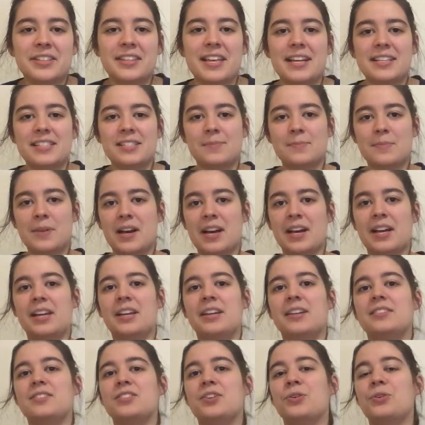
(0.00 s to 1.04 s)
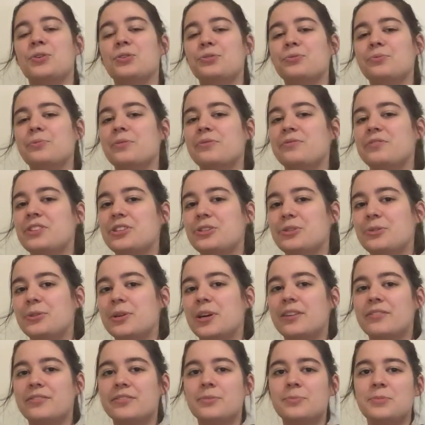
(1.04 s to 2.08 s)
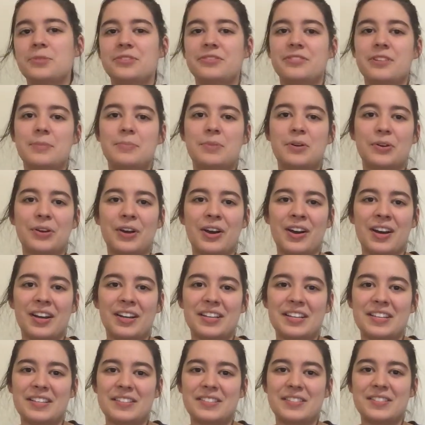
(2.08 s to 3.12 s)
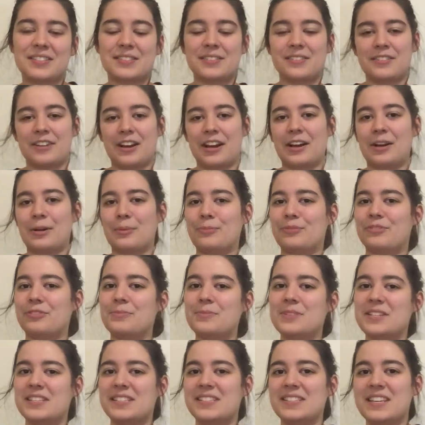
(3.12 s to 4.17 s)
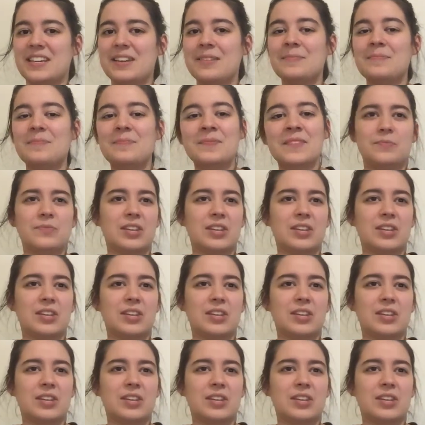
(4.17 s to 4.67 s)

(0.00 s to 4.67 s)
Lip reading: That's my total review of the movie Pocahontas from Disney.